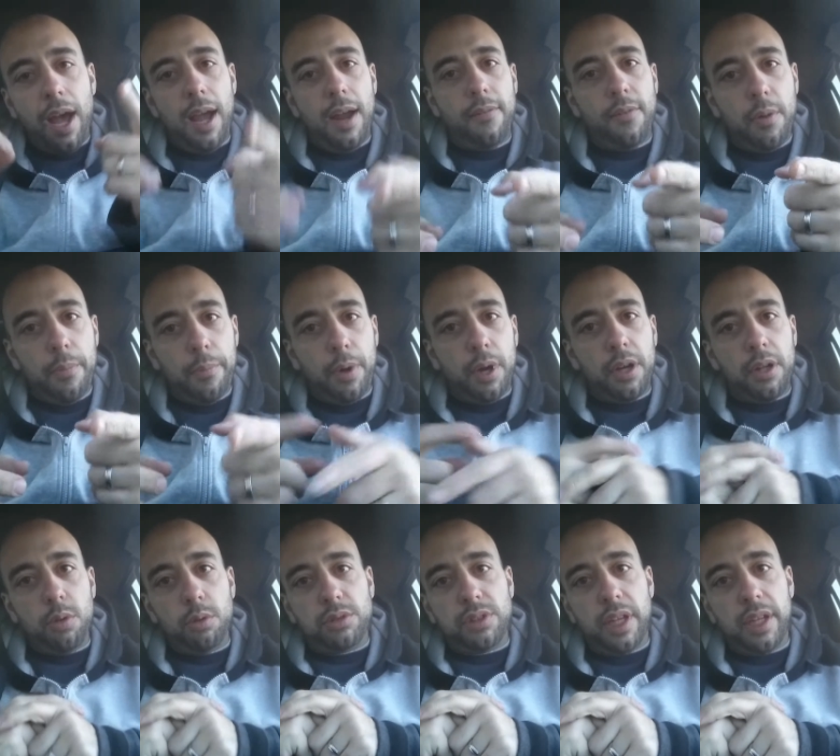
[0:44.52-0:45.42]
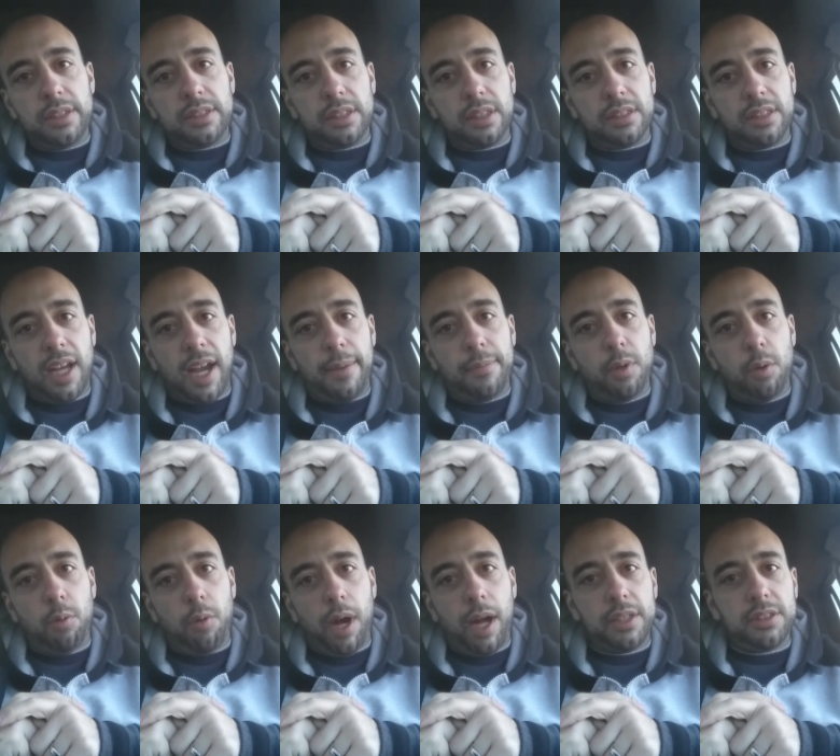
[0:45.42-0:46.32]
everybody who takes the time
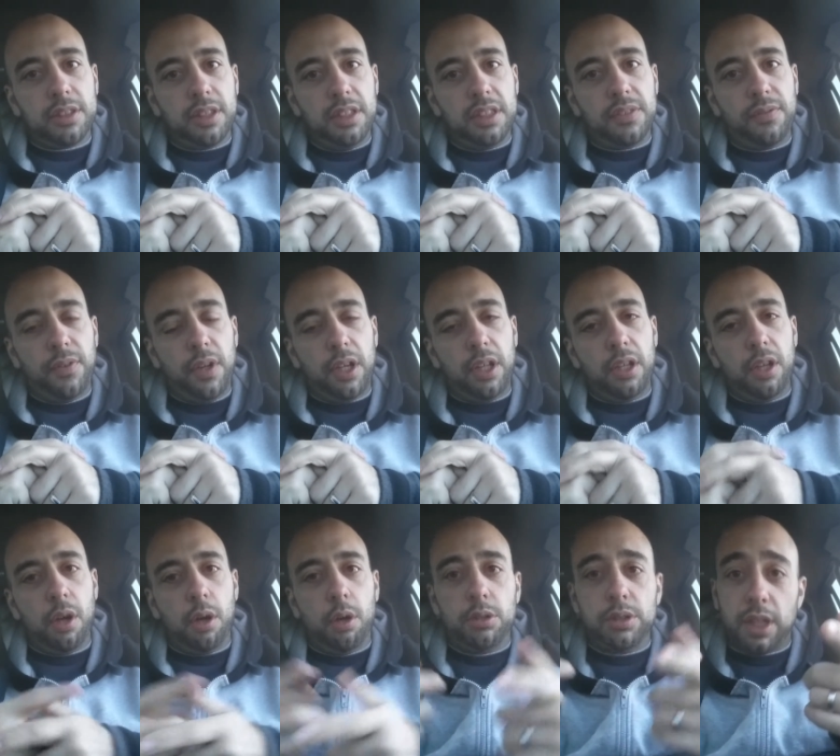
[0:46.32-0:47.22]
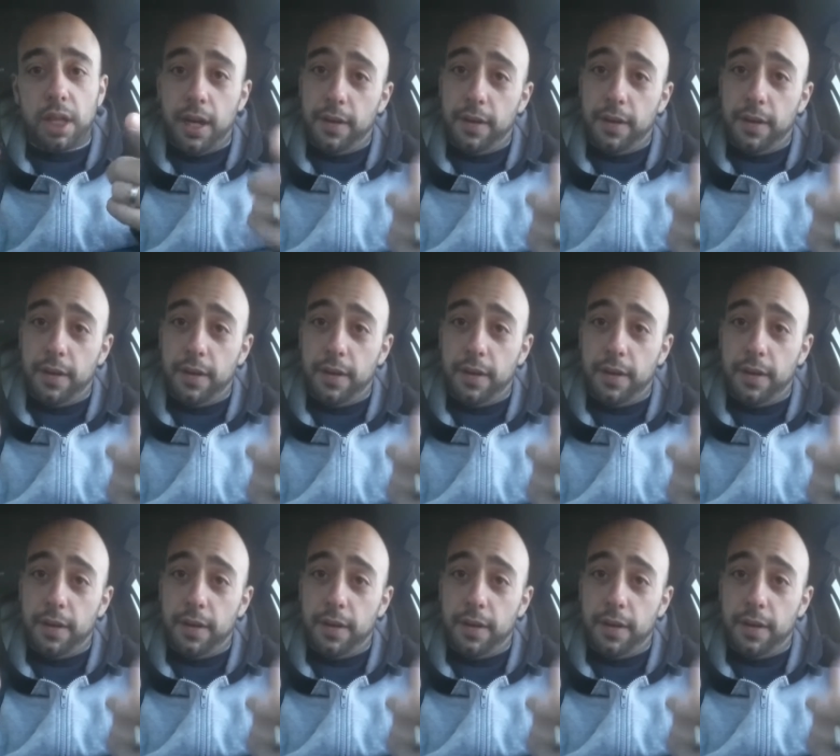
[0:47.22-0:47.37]
to watch these videos,